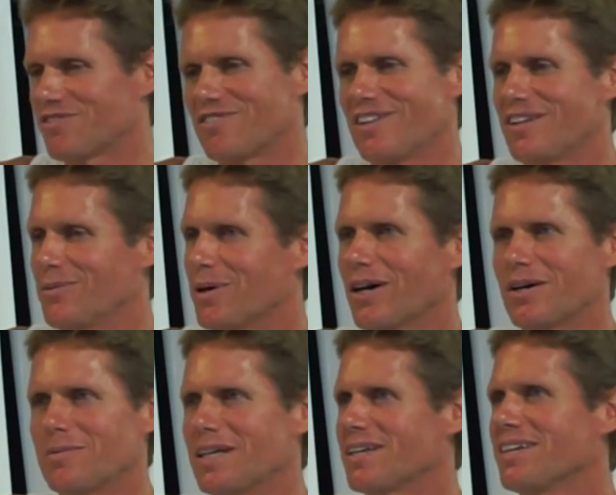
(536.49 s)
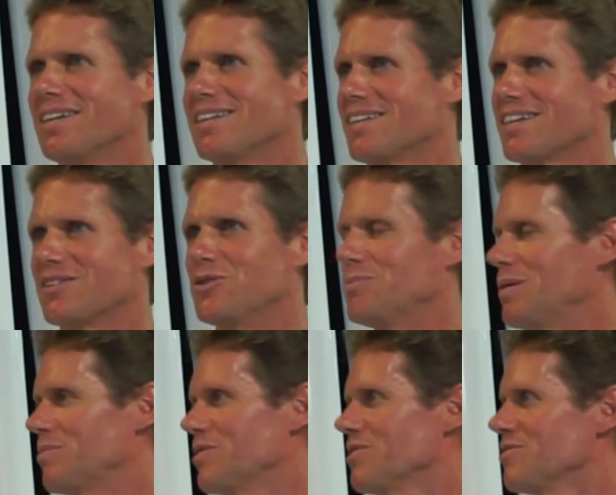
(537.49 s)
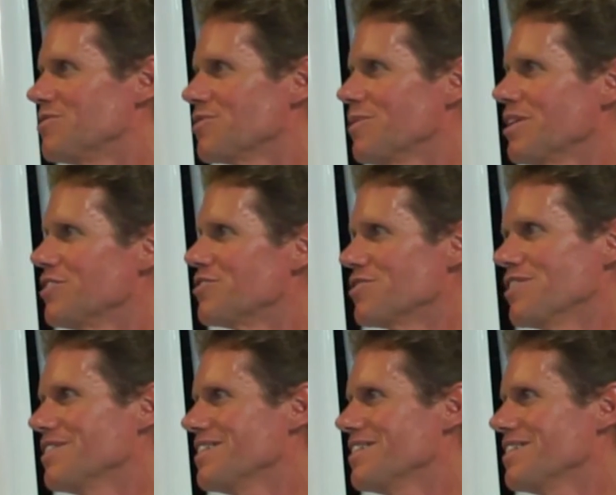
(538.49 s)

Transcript: friendly, welcoming. Like new people want to join.